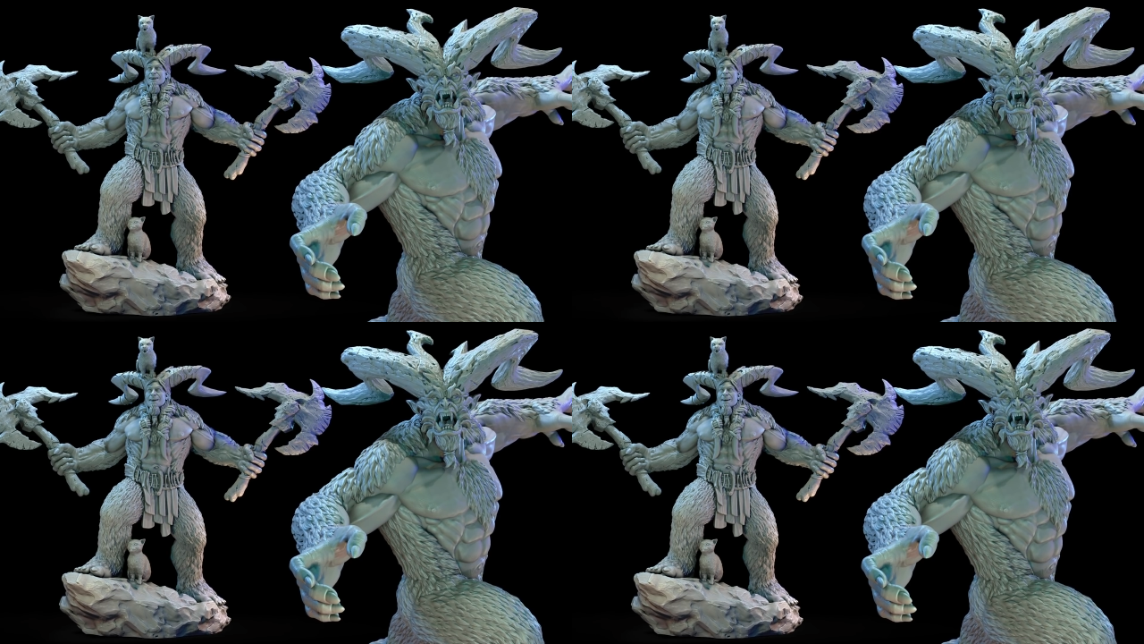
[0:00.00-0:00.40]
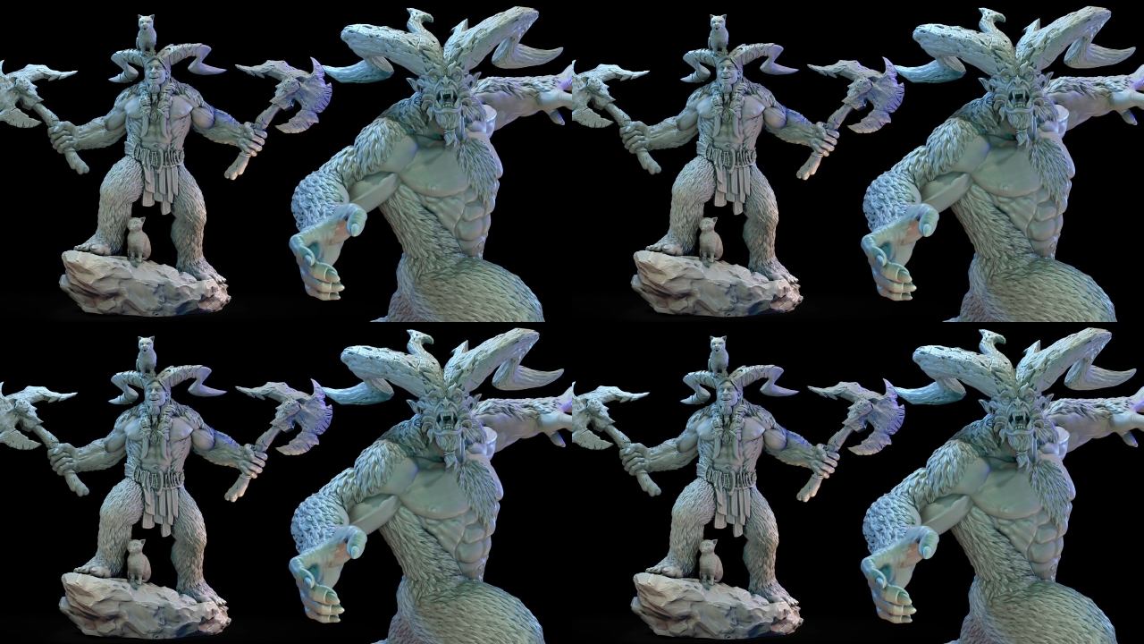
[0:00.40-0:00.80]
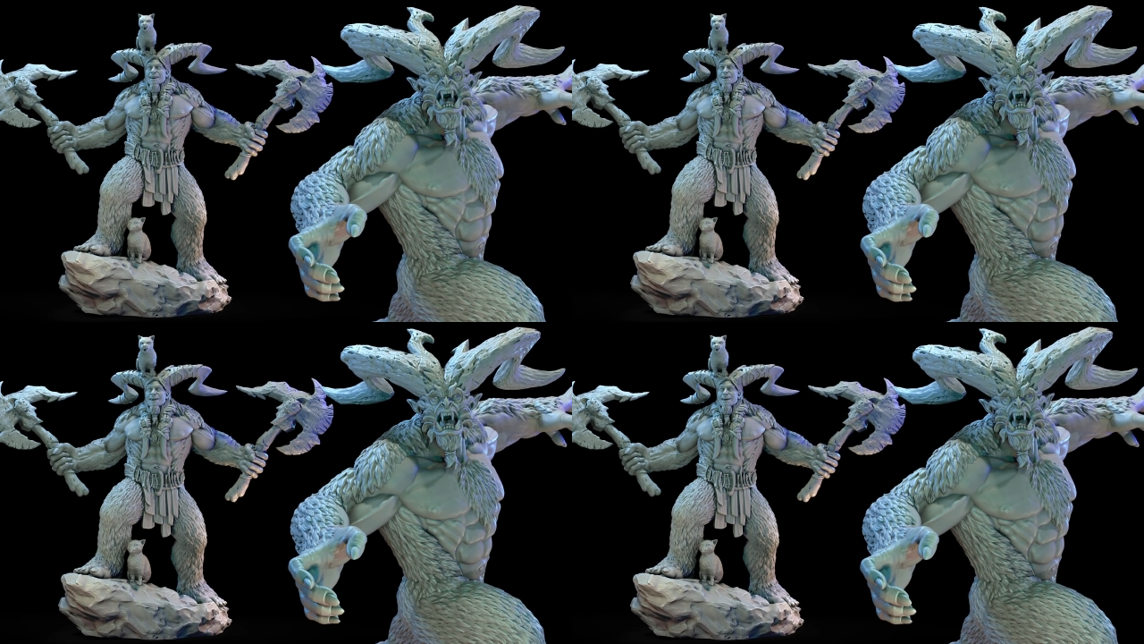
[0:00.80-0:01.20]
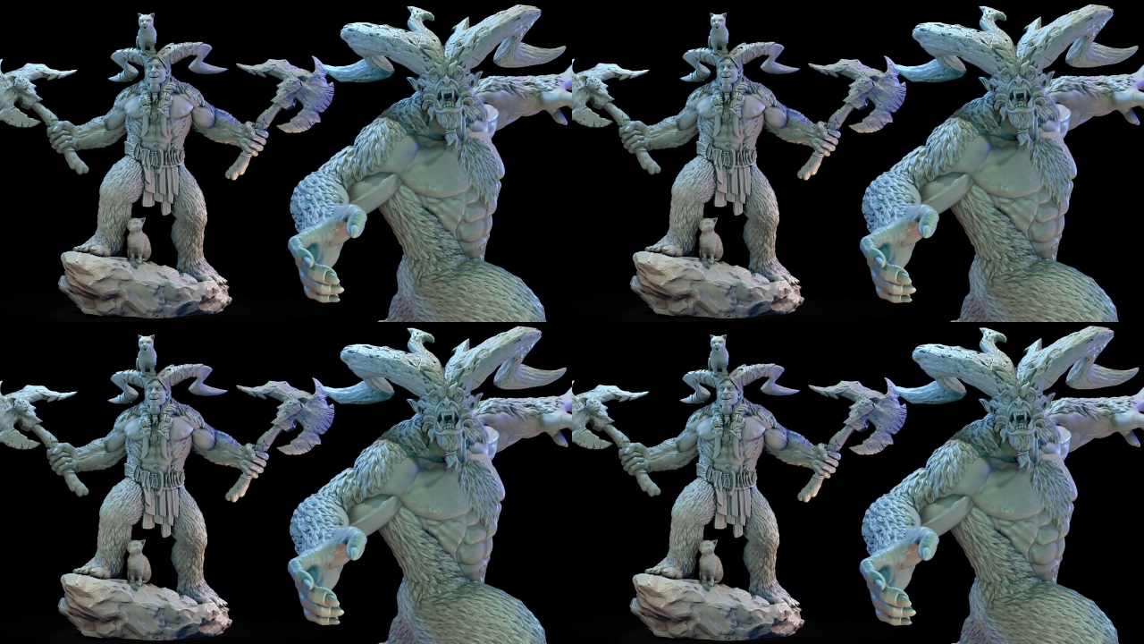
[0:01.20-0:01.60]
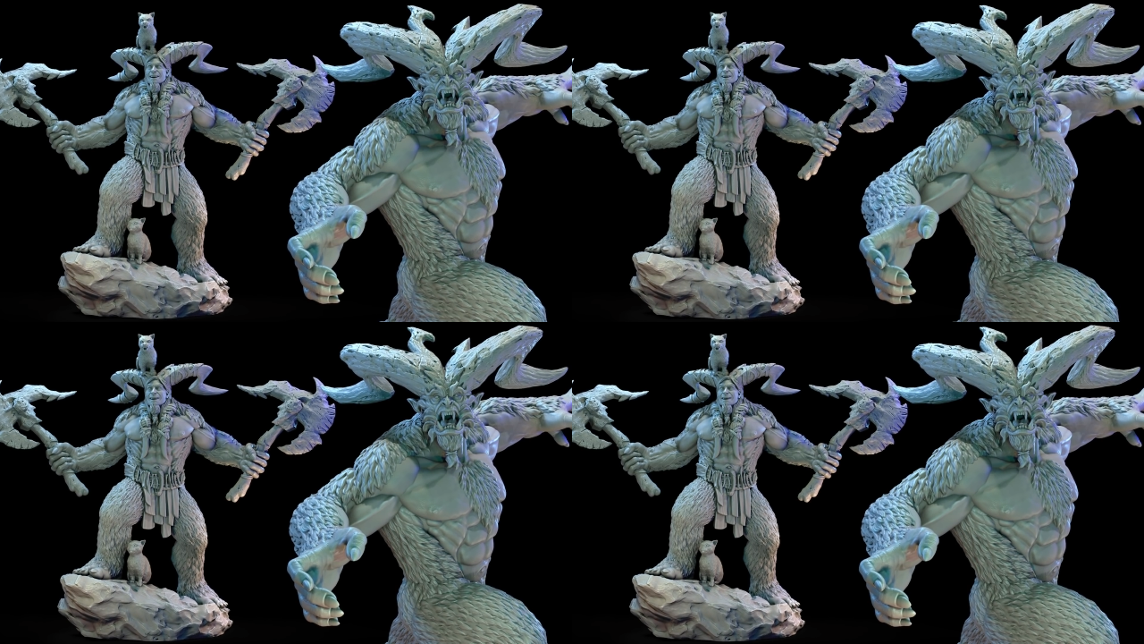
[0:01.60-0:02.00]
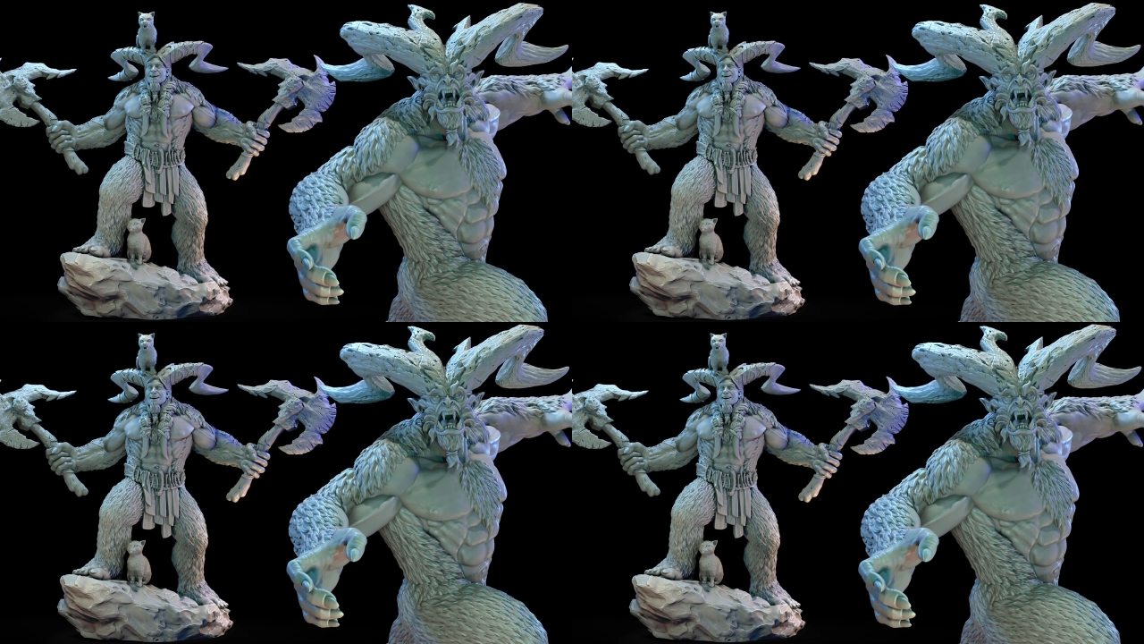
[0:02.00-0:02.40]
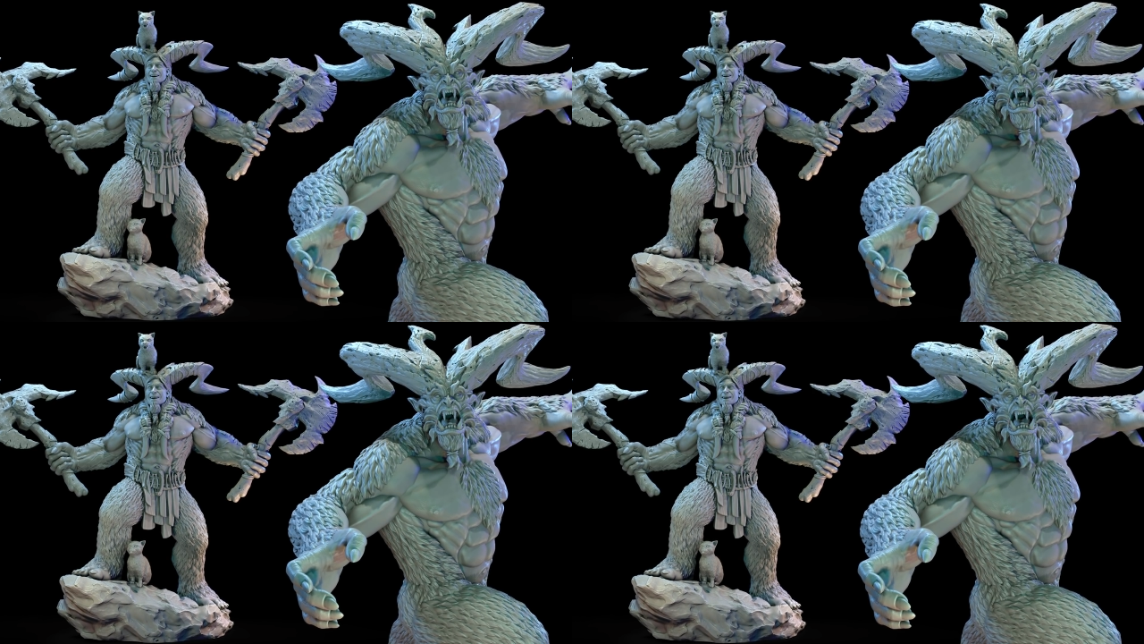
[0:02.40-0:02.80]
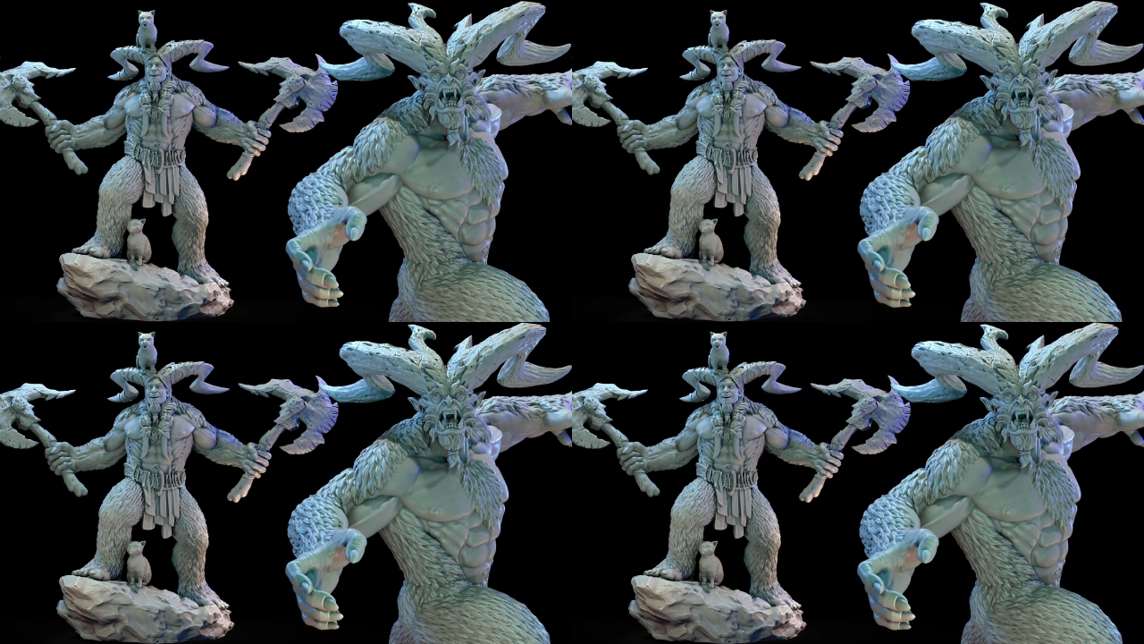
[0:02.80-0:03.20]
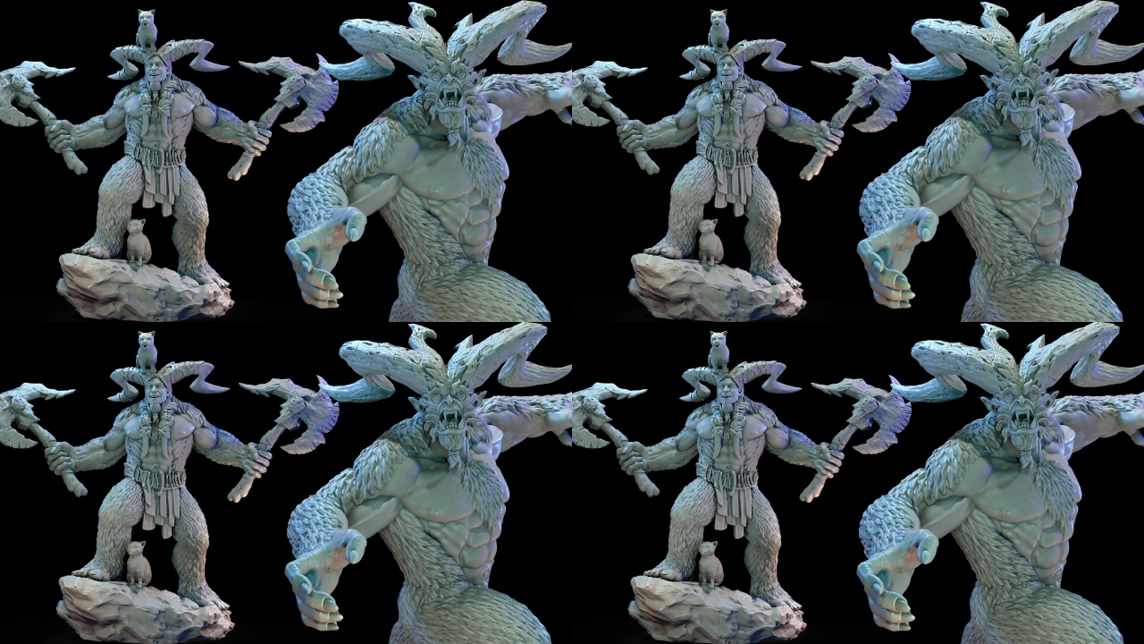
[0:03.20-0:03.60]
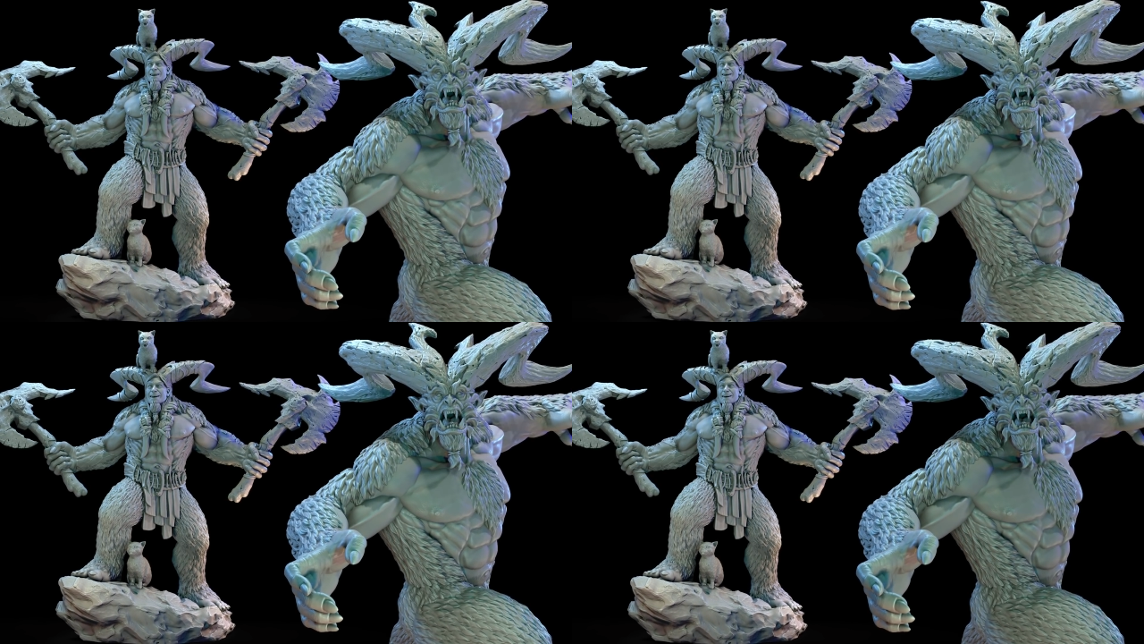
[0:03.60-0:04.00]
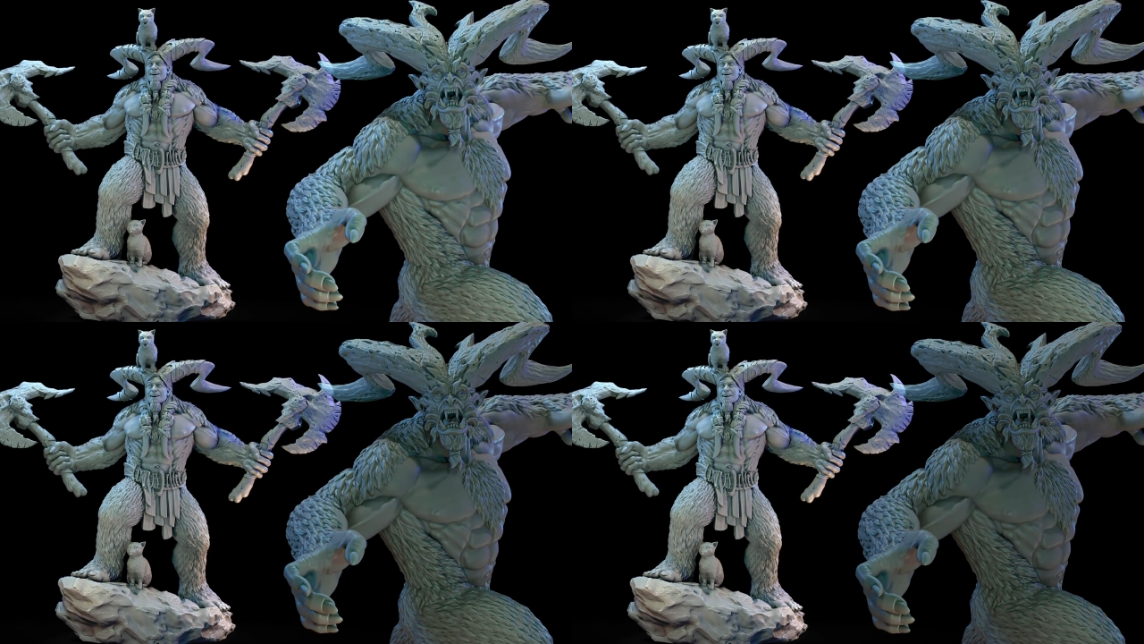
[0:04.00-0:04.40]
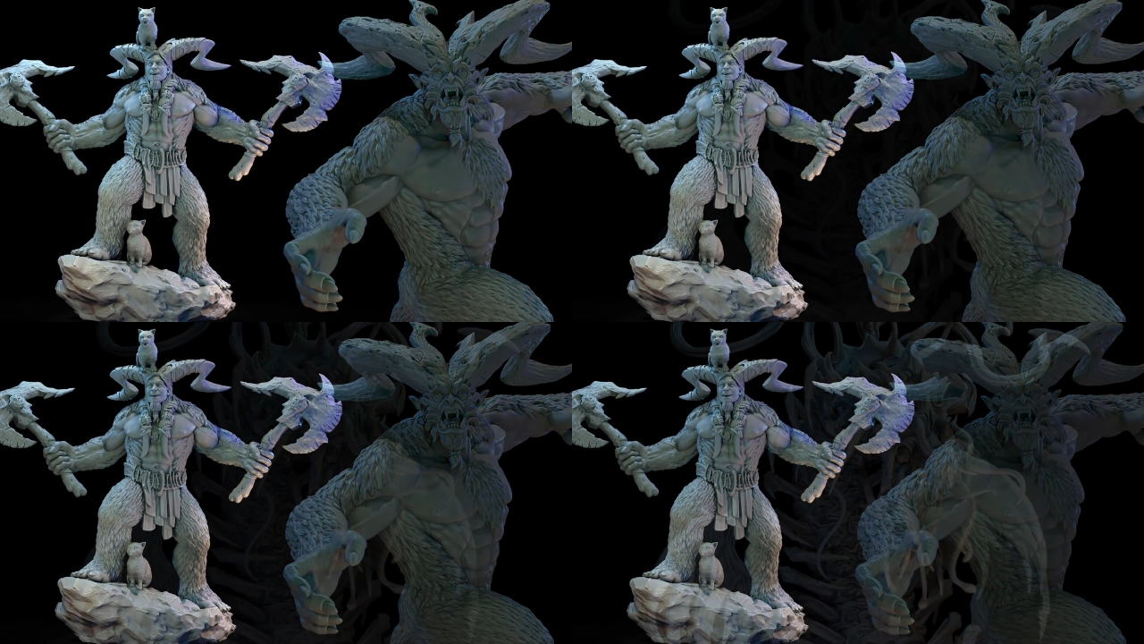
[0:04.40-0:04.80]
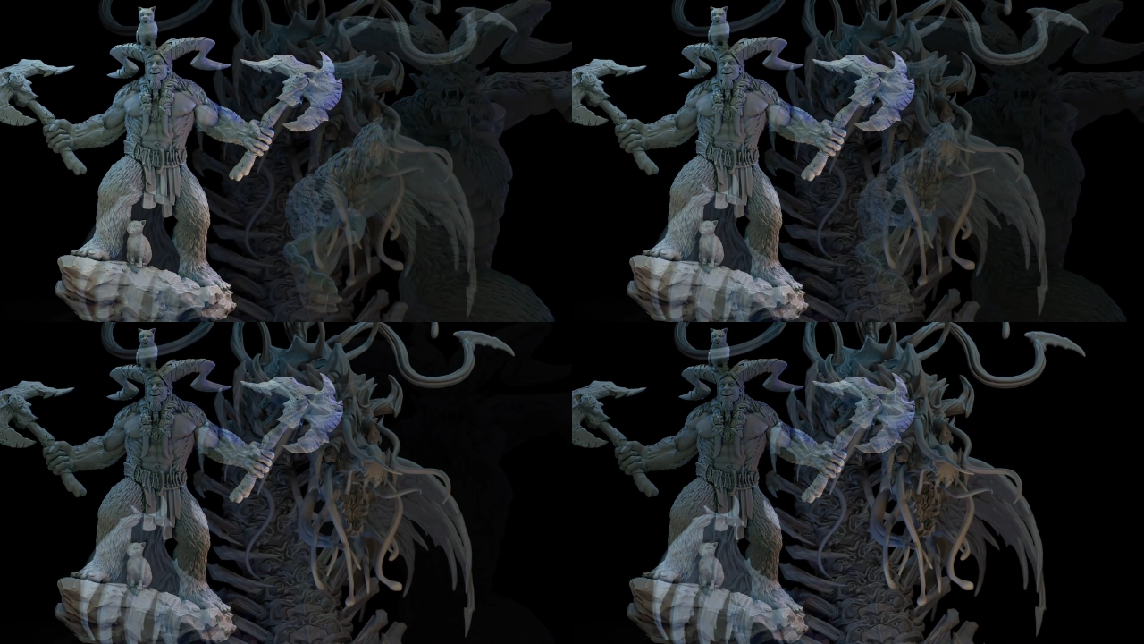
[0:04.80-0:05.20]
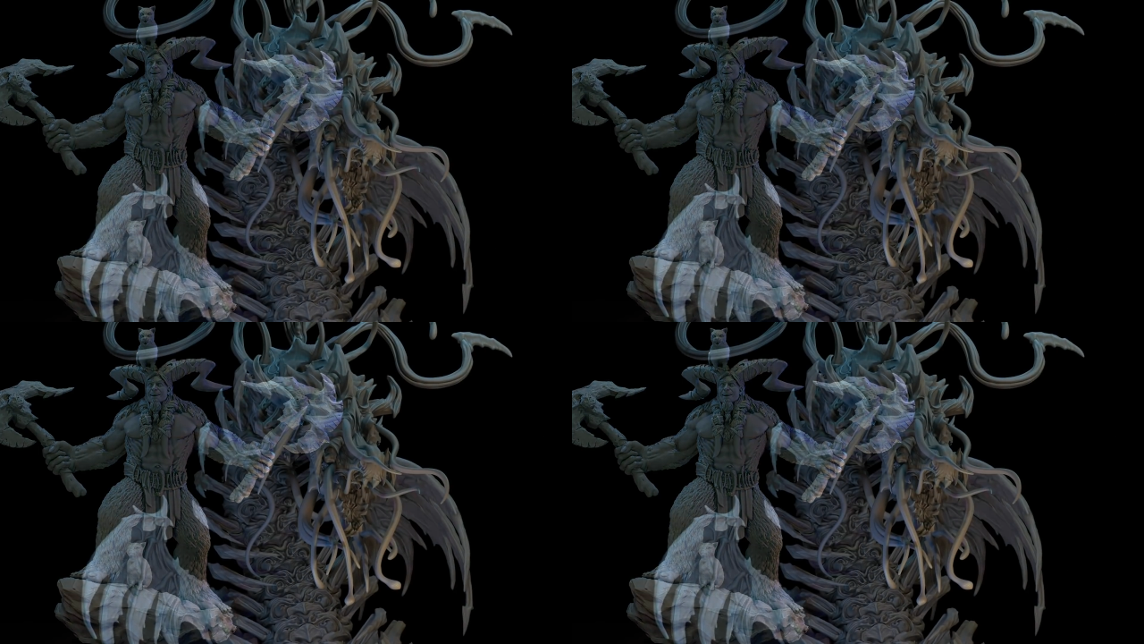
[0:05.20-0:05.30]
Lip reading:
(no speaker visible)